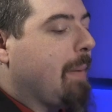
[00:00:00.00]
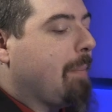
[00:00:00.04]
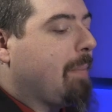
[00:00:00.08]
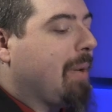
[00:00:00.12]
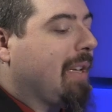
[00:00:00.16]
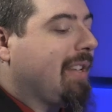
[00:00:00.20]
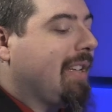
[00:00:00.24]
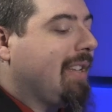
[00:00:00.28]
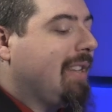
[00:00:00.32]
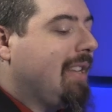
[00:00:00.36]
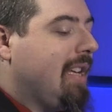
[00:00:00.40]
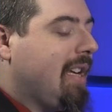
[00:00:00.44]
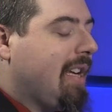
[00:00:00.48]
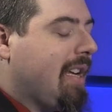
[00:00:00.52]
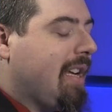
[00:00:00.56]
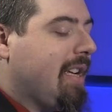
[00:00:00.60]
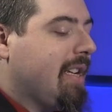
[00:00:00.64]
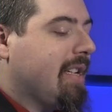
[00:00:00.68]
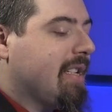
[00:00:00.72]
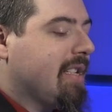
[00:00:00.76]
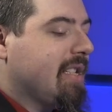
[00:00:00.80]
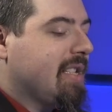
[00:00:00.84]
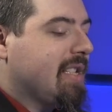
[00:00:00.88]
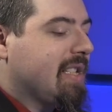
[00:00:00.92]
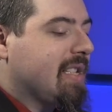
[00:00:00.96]
But the thing
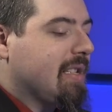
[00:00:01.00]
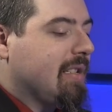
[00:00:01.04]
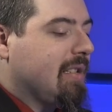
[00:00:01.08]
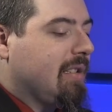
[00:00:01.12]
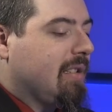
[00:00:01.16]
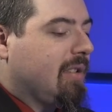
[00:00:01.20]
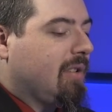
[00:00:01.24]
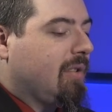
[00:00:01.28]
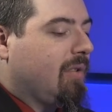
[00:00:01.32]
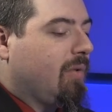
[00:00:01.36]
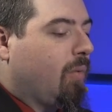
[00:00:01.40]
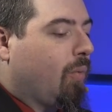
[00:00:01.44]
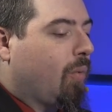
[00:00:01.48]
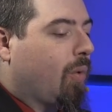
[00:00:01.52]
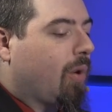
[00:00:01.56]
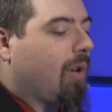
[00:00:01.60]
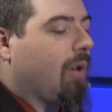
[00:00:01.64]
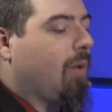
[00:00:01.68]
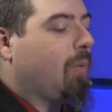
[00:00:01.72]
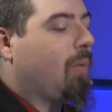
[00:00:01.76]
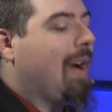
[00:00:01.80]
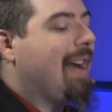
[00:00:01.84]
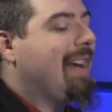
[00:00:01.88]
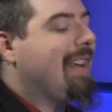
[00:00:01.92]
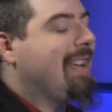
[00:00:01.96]
is, we're
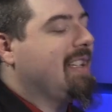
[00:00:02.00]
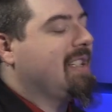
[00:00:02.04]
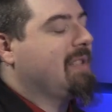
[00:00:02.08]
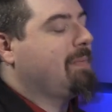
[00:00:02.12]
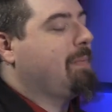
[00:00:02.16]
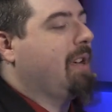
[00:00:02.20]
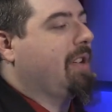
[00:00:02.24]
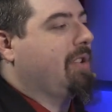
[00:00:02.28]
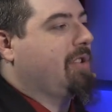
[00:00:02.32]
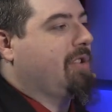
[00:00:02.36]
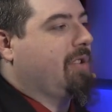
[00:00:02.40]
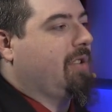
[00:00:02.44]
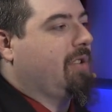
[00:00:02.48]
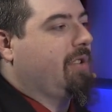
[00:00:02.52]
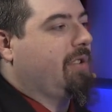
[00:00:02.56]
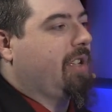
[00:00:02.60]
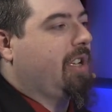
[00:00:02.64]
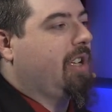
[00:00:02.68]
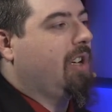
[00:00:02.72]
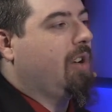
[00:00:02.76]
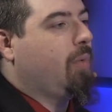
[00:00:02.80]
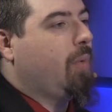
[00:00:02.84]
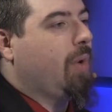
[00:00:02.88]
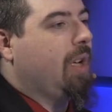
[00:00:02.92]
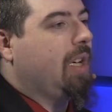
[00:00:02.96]
already special.
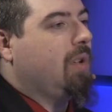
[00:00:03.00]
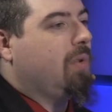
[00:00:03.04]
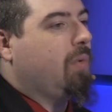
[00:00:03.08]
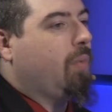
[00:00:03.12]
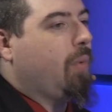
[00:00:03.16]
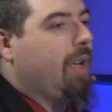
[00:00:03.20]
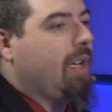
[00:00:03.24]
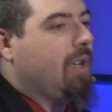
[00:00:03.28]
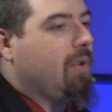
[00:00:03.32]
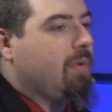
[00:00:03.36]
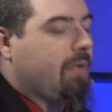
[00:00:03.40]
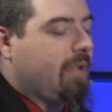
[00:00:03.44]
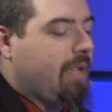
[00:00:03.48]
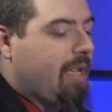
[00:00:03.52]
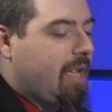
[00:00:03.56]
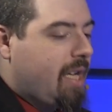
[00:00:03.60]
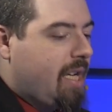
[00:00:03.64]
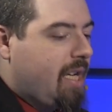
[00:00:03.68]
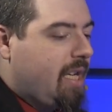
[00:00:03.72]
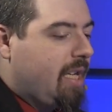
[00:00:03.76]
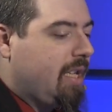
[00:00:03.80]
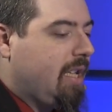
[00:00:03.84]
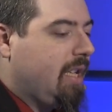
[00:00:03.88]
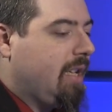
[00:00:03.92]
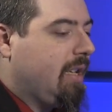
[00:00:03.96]
We don't
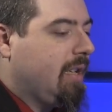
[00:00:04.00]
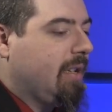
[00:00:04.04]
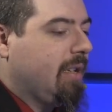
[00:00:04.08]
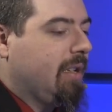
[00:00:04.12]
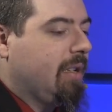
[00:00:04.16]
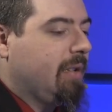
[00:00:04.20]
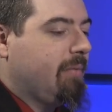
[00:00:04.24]
need